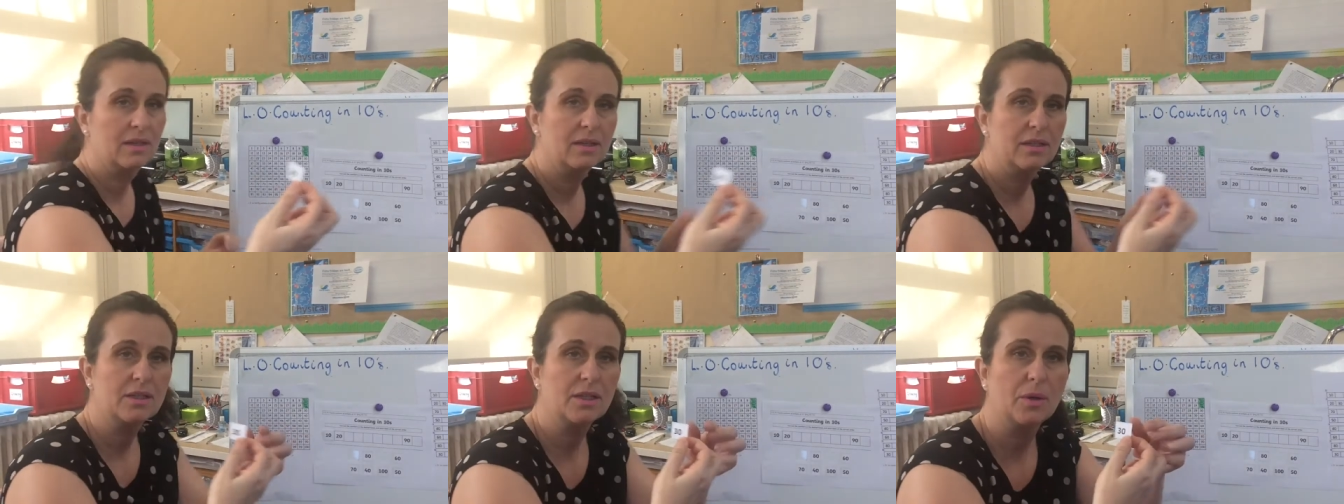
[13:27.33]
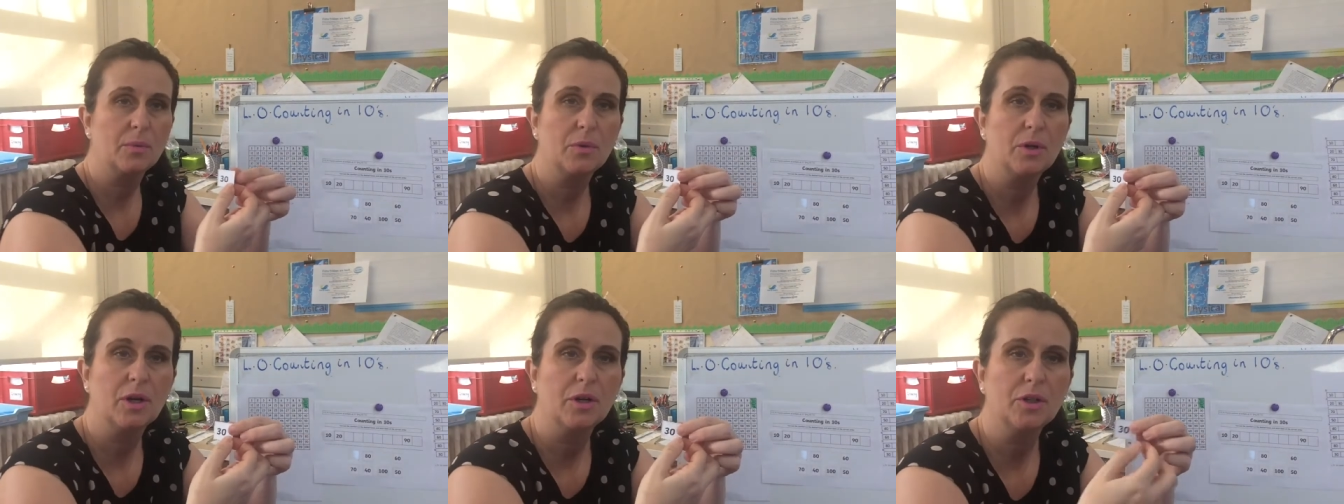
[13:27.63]
So
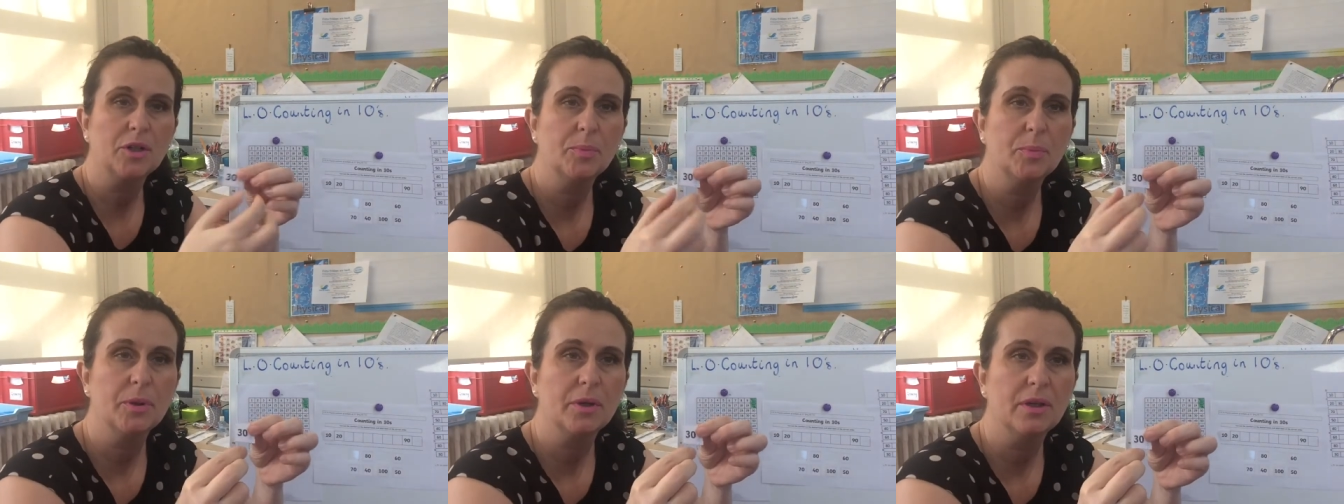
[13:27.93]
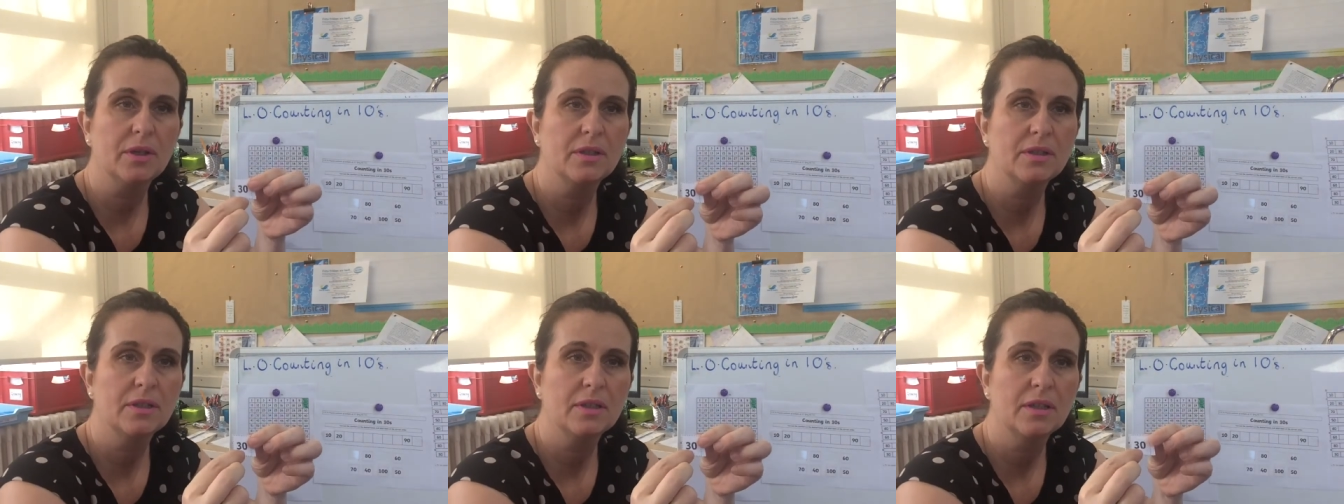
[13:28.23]
I'm going to
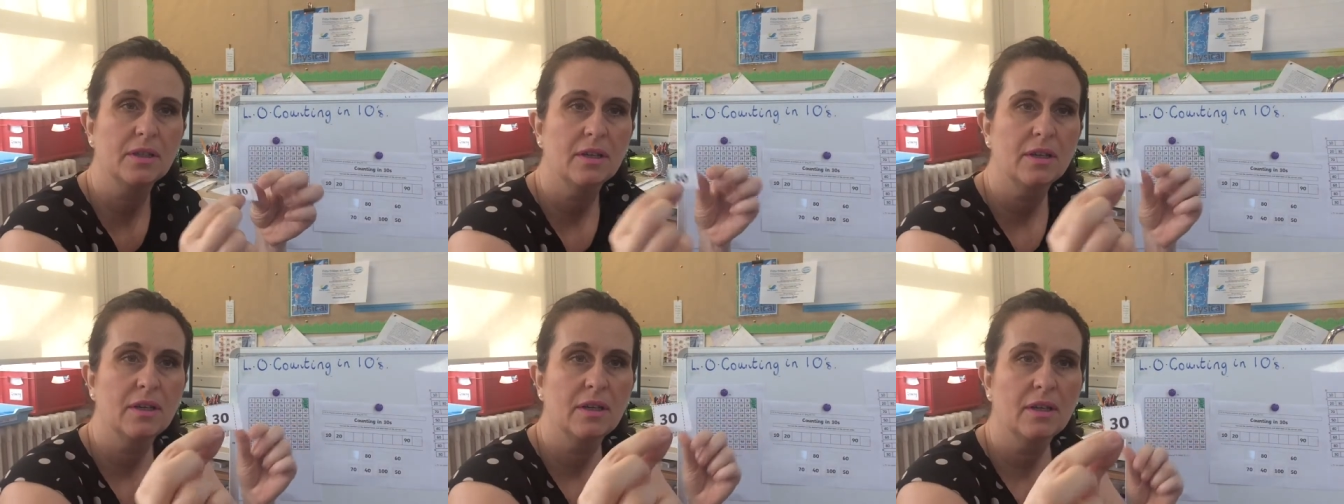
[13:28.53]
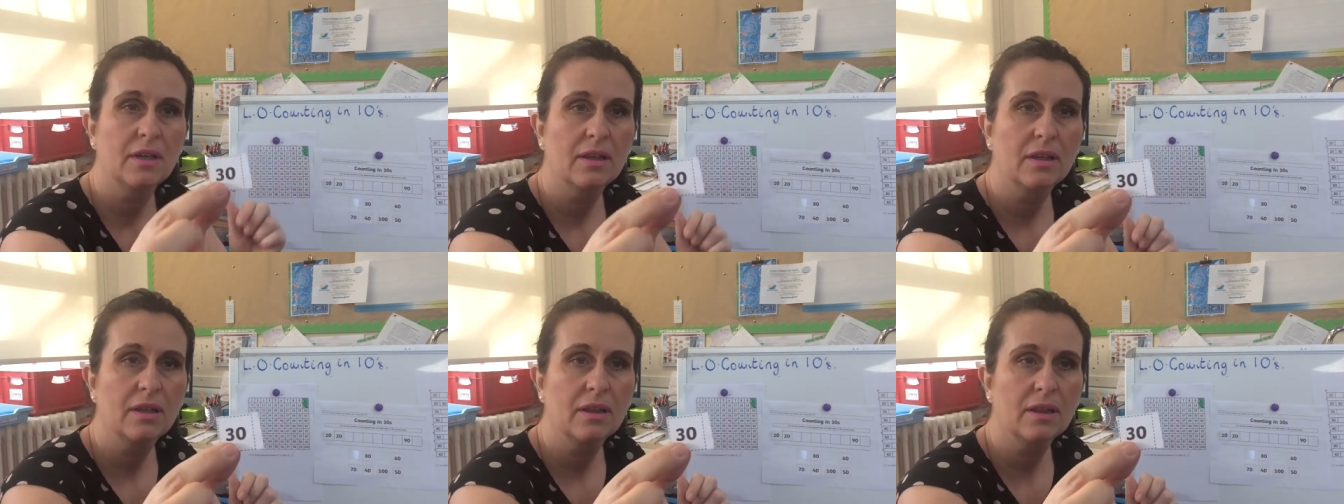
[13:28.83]
put
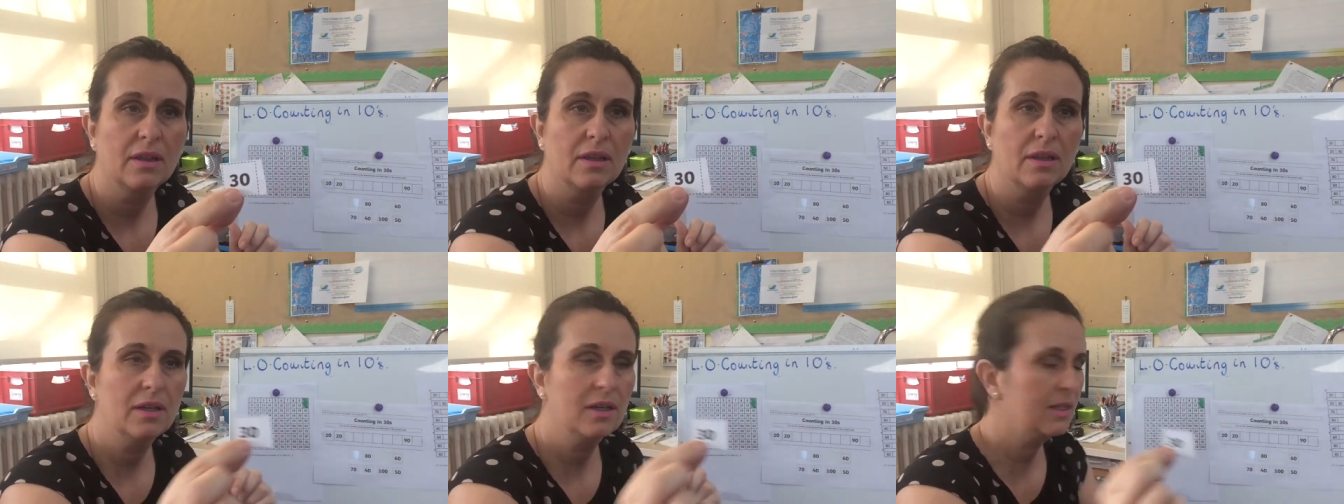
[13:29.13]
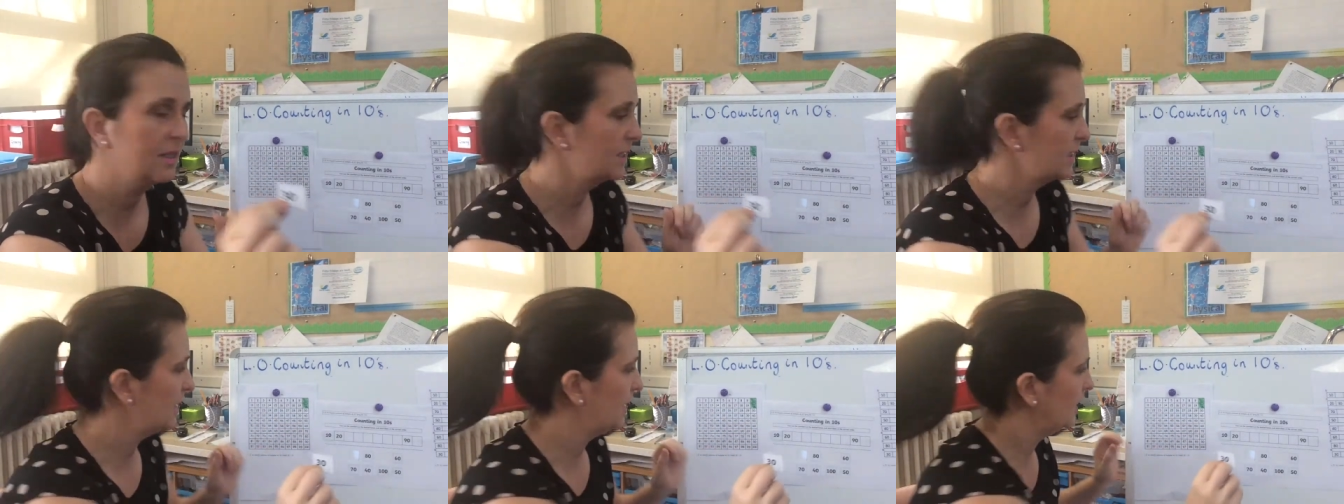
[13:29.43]

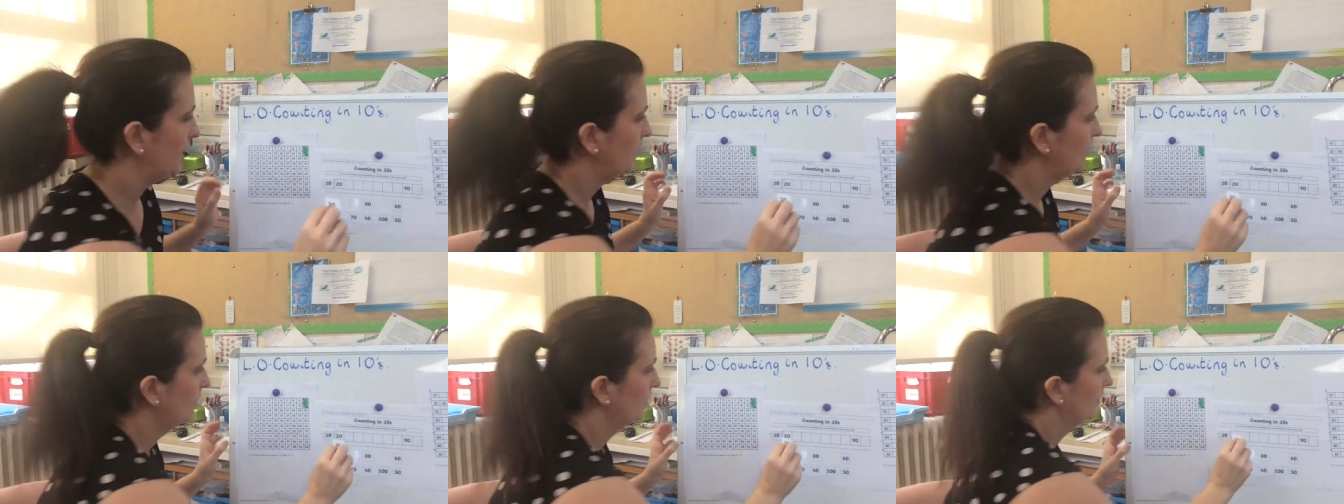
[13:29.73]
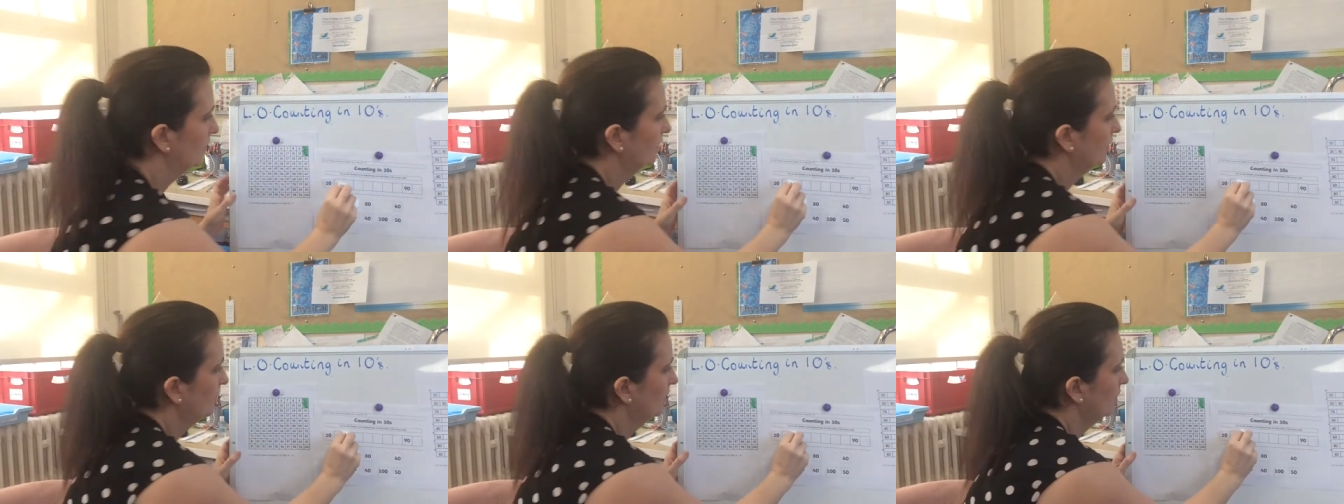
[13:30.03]
30
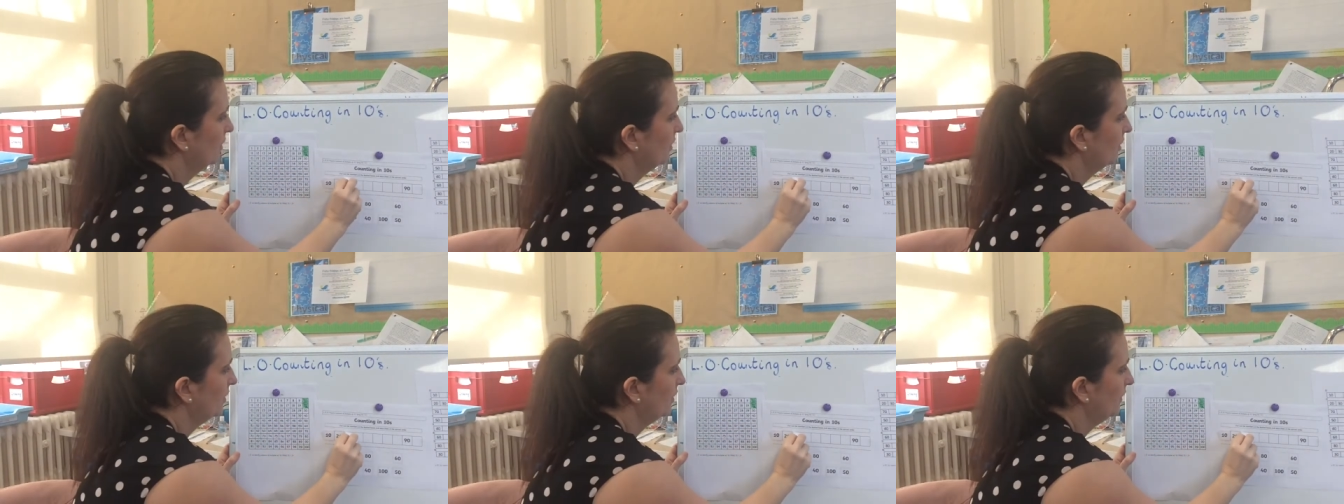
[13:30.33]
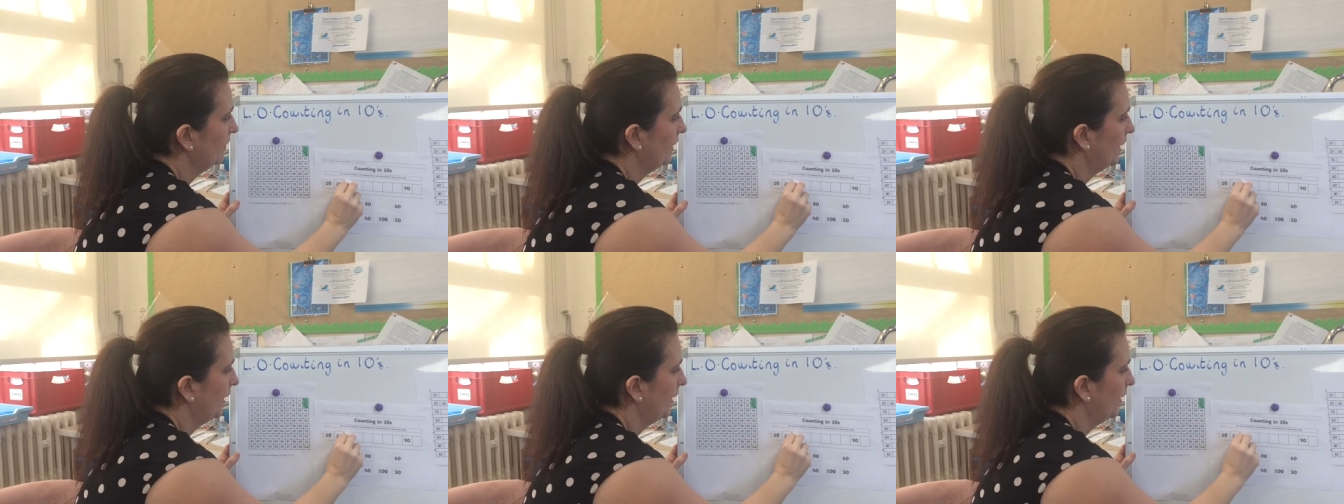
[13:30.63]
on
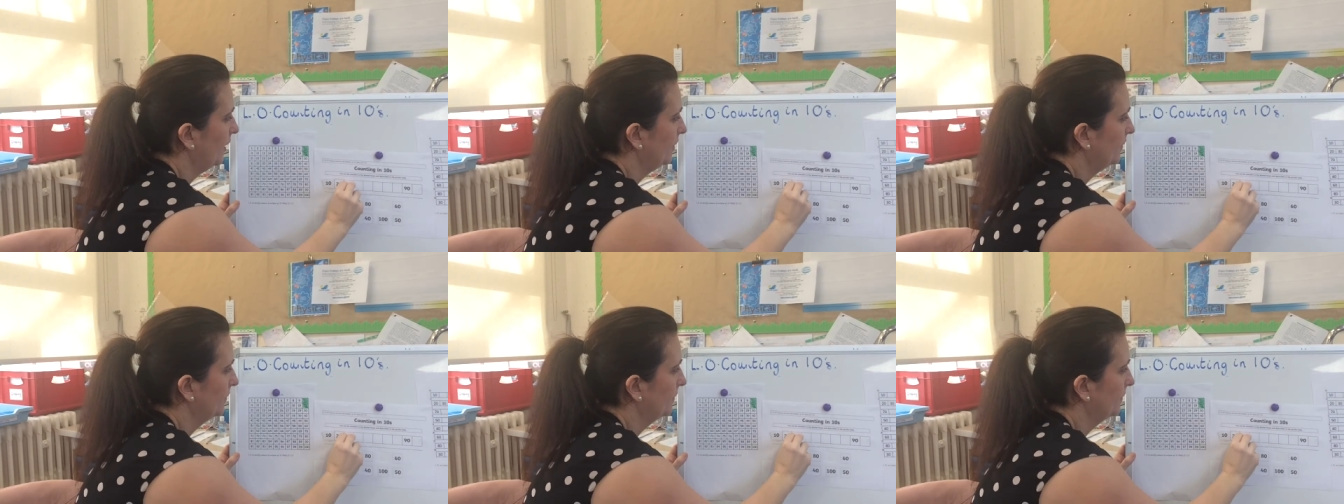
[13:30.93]
there.